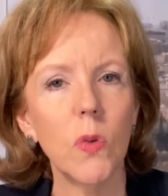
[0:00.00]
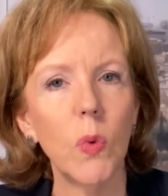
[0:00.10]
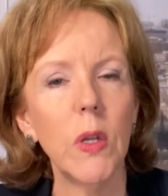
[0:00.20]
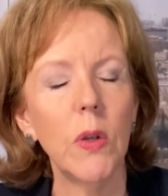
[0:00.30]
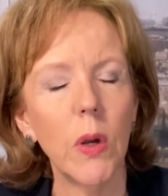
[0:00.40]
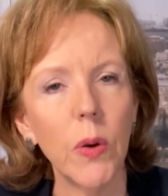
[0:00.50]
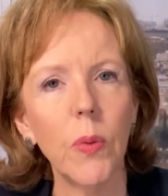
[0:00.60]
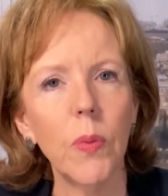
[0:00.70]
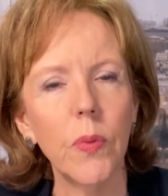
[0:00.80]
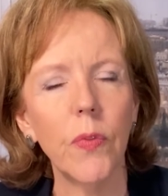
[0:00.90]
We
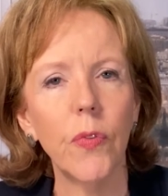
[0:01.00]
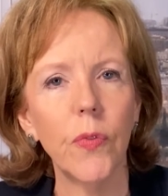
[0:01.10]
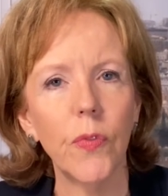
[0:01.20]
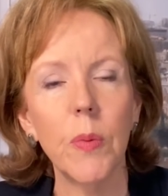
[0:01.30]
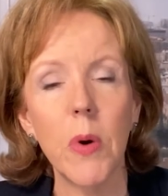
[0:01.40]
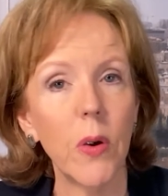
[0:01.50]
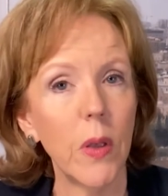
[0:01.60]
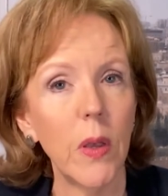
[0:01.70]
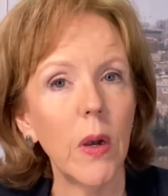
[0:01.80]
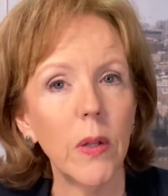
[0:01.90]
know from
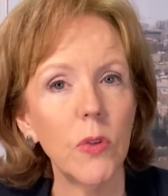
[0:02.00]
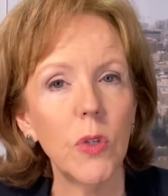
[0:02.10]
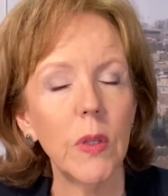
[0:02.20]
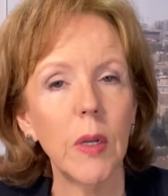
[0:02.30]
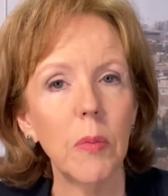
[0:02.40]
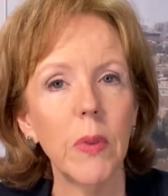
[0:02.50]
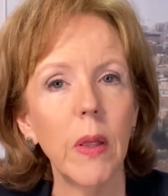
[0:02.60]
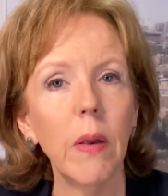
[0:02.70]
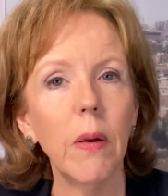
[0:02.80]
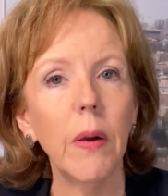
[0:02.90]
archaeology they were
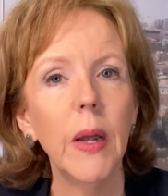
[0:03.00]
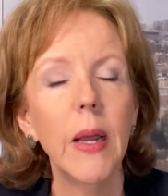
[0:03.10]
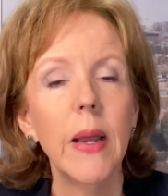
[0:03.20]
there.